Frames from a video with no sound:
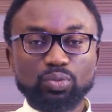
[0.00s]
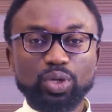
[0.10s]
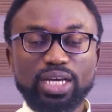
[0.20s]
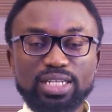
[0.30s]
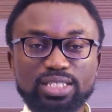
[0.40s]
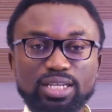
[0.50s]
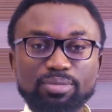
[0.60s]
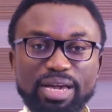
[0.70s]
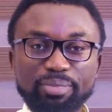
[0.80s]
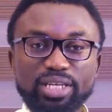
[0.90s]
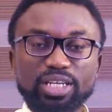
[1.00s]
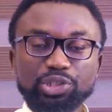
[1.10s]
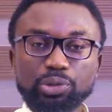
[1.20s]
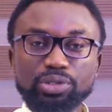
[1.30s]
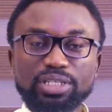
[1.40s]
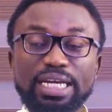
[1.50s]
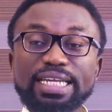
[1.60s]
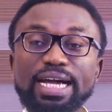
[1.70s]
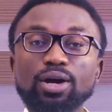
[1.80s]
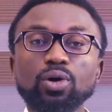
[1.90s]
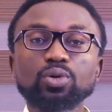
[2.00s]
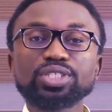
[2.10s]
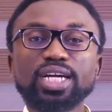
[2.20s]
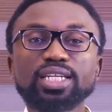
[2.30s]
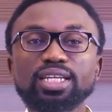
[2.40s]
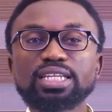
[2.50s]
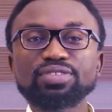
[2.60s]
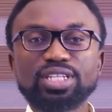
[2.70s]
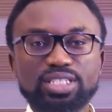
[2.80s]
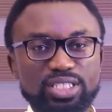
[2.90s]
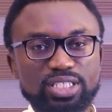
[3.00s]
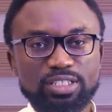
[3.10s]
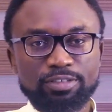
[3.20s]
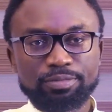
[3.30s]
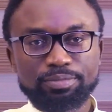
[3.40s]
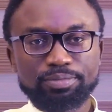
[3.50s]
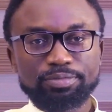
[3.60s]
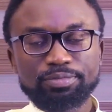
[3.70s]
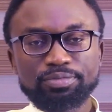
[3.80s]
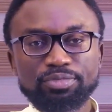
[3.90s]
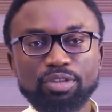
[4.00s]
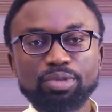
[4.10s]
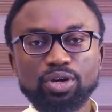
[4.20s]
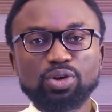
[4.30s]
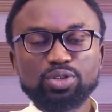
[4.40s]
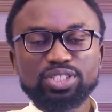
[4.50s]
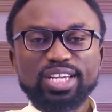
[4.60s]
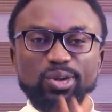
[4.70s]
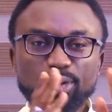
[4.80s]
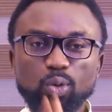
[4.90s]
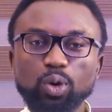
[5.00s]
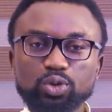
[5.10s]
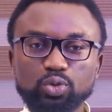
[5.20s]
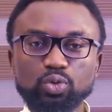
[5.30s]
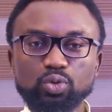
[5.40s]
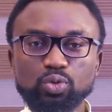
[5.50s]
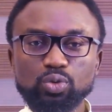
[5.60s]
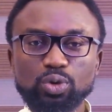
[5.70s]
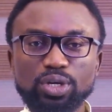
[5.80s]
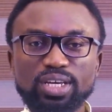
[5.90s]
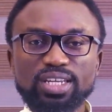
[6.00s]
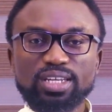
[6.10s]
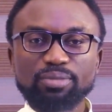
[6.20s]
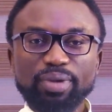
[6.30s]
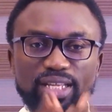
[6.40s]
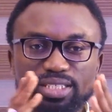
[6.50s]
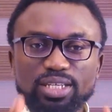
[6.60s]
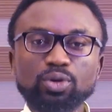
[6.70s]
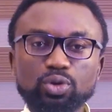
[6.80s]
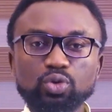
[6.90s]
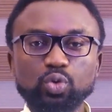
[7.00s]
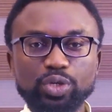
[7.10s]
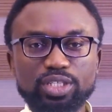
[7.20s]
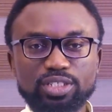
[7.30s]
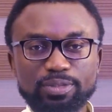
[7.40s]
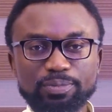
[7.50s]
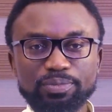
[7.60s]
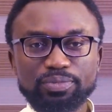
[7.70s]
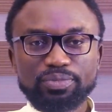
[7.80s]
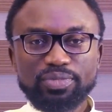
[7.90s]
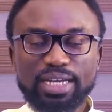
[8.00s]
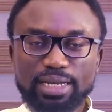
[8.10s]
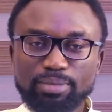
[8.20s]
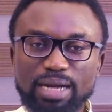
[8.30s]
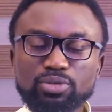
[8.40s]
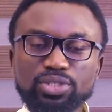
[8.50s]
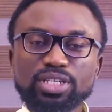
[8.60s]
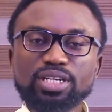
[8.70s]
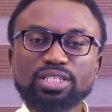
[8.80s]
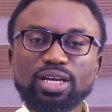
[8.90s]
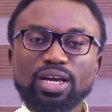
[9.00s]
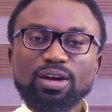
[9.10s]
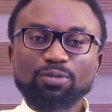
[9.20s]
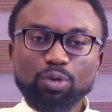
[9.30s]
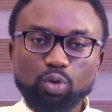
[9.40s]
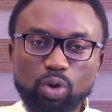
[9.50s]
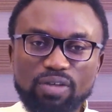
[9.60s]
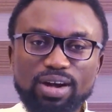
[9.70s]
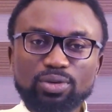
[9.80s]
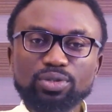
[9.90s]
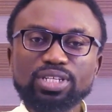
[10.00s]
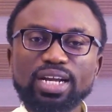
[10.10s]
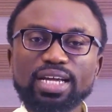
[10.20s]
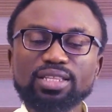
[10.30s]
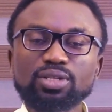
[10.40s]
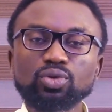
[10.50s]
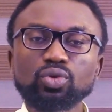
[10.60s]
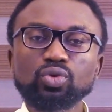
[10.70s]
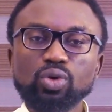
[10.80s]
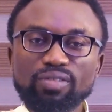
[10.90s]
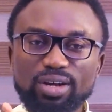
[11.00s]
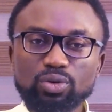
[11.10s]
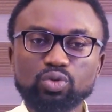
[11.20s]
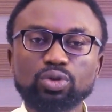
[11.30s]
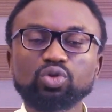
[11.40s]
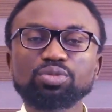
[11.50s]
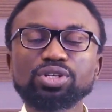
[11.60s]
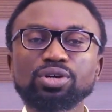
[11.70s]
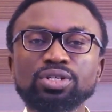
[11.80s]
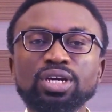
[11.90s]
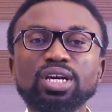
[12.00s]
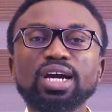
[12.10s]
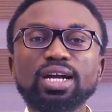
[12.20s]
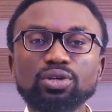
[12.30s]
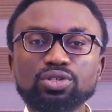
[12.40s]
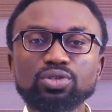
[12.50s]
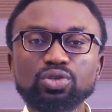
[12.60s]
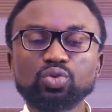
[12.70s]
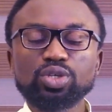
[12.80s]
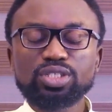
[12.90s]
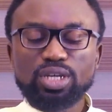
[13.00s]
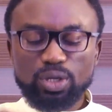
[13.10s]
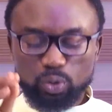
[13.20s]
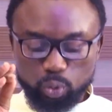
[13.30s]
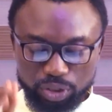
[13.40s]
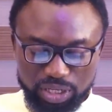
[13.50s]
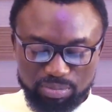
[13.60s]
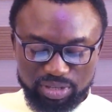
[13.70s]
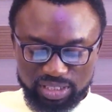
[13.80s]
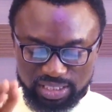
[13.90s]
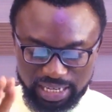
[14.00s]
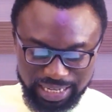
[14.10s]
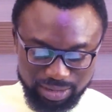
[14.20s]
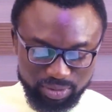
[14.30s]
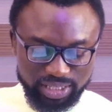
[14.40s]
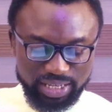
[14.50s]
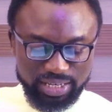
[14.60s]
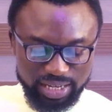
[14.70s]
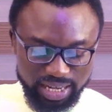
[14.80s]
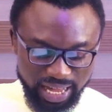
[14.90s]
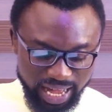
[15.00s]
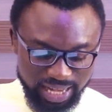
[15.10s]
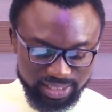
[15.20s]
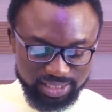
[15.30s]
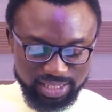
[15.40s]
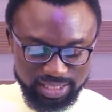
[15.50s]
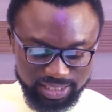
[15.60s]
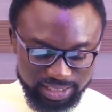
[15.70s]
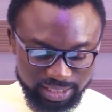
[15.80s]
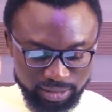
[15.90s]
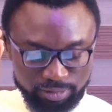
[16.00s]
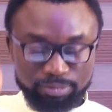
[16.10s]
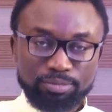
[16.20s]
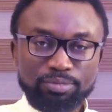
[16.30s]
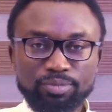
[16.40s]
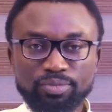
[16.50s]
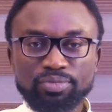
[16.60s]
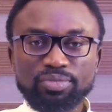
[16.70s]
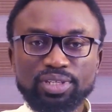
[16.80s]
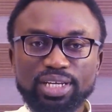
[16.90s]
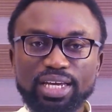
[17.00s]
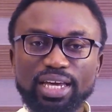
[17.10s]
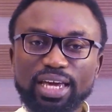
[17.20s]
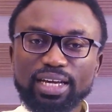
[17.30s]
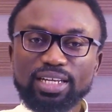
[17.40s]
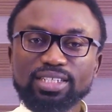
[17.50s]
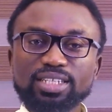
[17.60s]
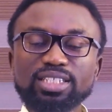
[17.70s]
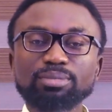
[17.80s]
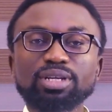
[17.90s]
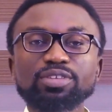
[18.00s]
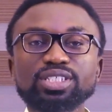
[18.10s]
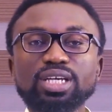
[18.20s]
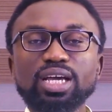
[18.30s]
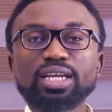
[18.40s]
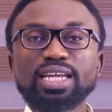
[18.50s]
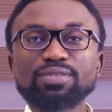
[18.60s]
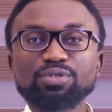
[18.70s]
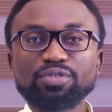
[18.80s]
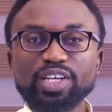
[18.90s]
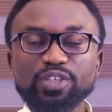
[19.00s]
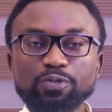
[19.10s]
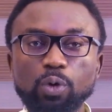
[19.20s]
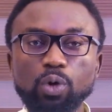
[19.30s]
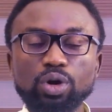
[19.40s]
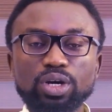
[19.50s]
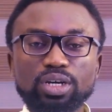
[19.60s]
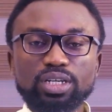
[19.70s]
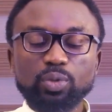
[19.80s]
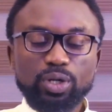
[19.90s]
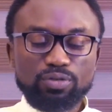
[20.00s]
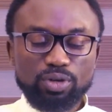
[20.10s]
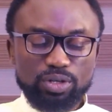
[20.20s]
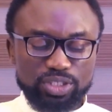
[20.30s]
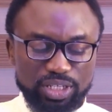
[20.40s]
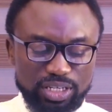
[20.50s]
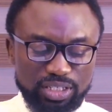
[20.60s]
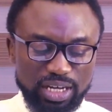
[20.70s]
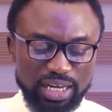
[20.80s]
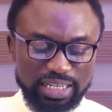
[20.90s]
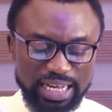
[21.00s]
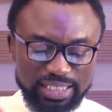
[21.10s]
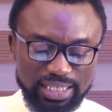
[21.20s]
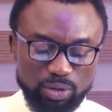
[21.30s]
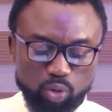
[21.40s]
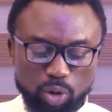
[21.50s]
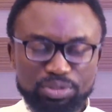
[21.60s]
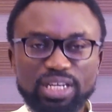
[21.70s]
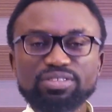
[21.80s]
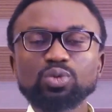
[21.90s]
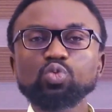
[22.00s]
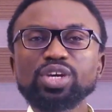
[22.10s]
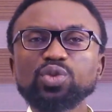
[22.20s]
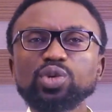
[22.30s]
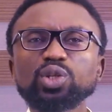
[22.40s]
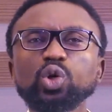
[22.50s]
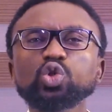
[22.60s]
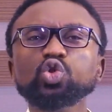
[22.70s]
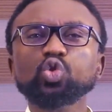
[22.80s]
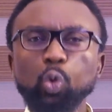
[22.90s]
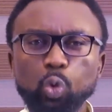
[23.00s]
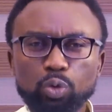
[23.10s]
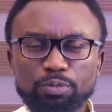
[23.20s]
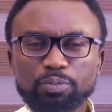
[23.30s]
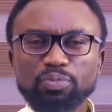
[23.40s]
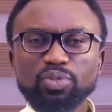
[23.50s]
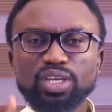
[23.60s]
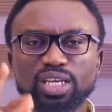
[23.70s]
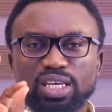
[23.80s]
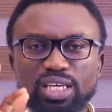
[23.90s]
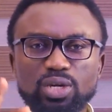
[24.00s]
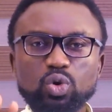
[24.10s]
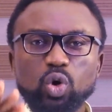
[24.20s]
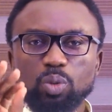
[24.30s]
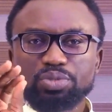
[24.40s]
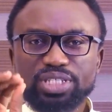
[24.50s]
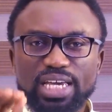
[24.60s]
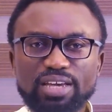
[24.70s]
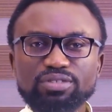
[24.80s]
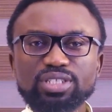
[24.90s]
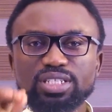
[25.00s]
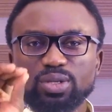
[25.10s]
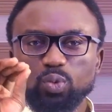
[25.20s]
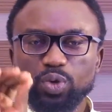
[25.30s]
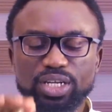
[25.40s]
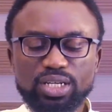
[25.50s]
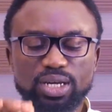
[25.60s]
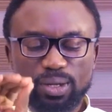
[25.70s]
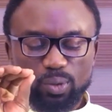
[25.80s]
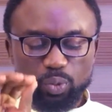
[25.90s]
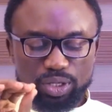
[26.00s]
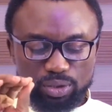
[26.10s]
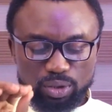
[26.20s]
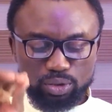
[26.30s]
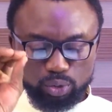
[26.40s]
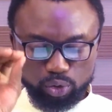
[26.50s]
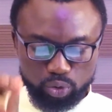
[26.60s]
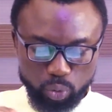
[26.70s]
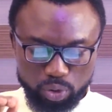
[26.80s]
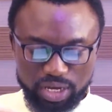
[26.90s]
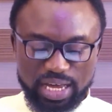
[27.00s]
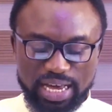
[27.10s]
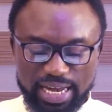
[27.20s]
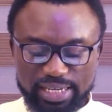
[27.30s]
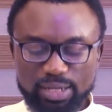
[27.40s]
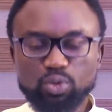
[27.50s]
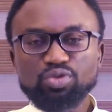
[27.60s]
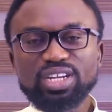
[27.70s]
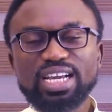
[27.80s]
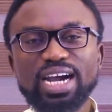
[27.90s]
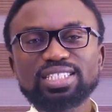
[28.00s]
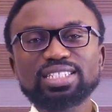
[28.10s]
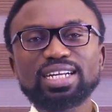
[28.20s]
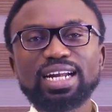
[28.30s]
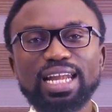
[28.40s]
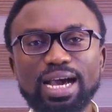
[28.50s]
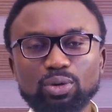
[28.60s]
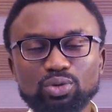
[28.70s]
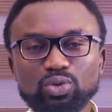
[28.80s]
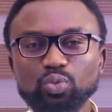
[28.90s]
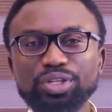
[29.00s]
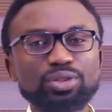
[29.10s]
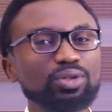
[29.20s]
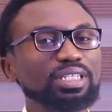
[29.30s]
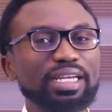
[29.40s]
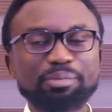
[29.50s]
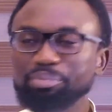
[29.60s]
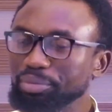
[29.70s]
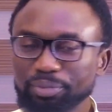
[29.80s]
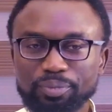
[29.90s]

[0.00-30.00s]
we can say by implication that they are constantly living in sin because they know what to do, but they don't do it. And the Bible says, for whoever knows the right thing to do, whoever knows what to be done and does not do it, to him it is accounted as sin. Ecclesiastes chapter 11 verse 4, the word of God says that he who observes the wind will not sow. He who observes the wind will not sow, and he who regards the clouds will not reap.